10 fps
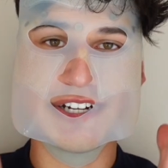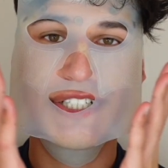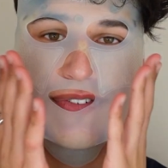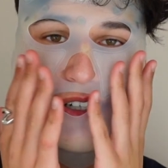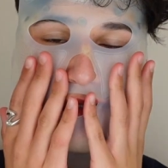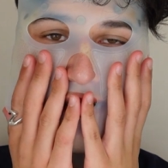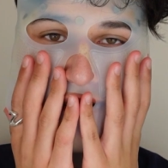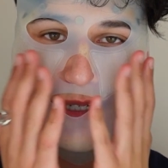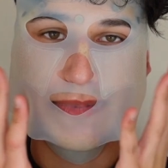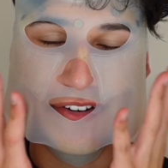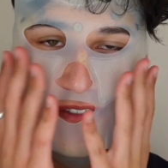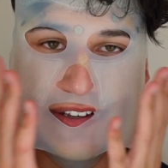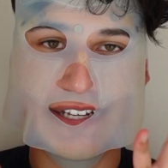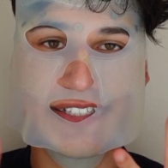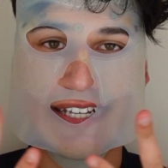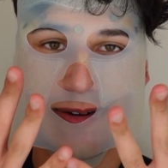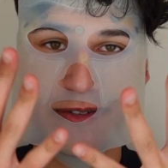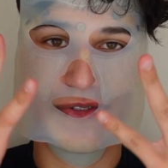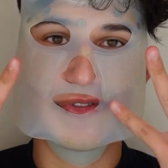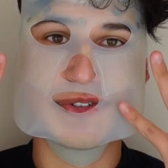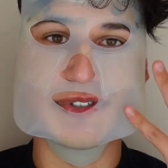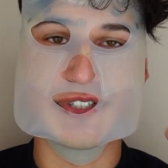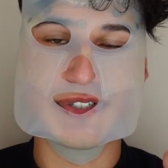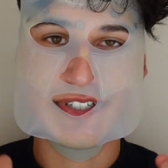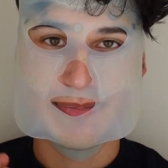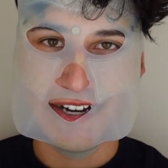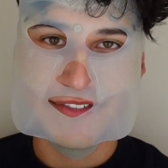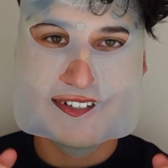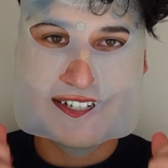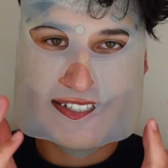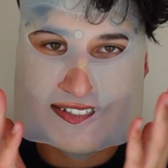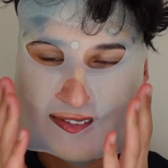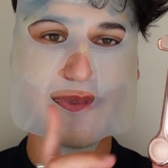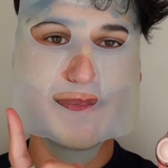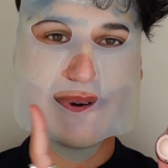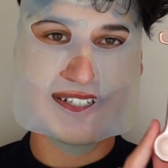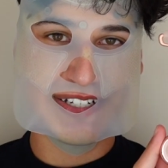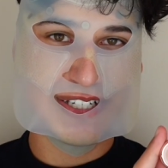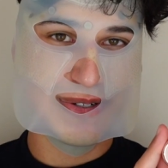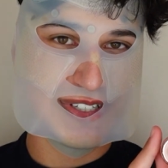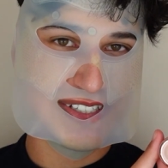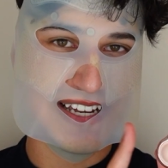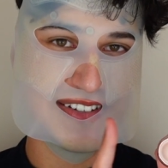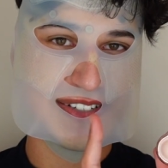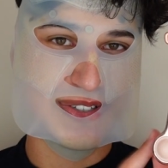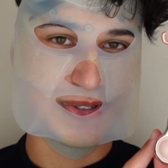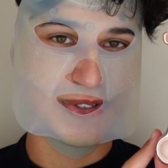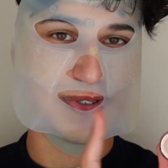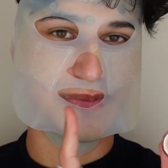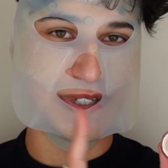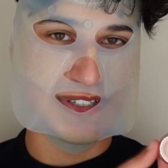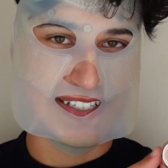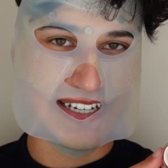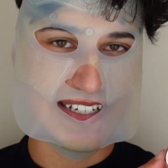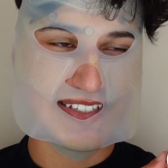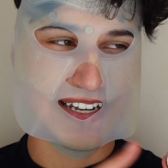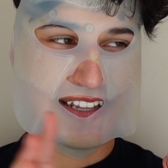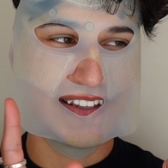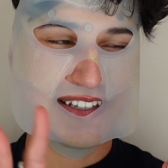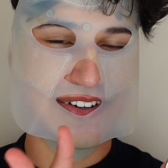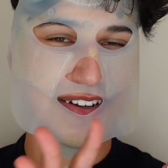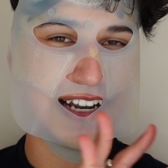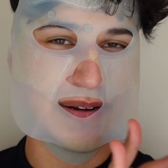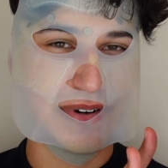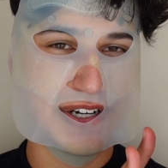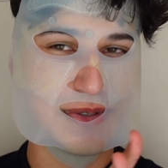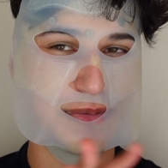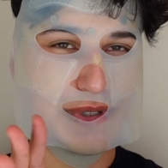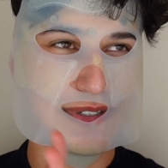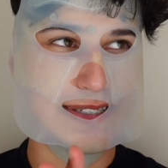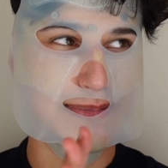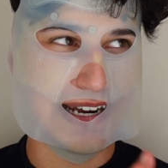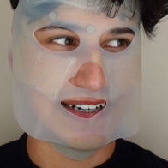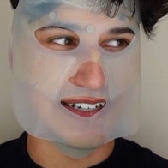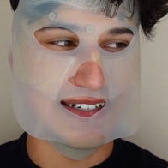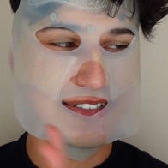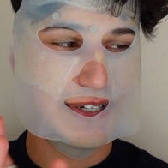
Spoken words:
I just feel really, really puffy, and this helps to reduce the puffiness. But I do also take these tools from Nude Sticks, and I think they're a collaboration with Beauty Magnet.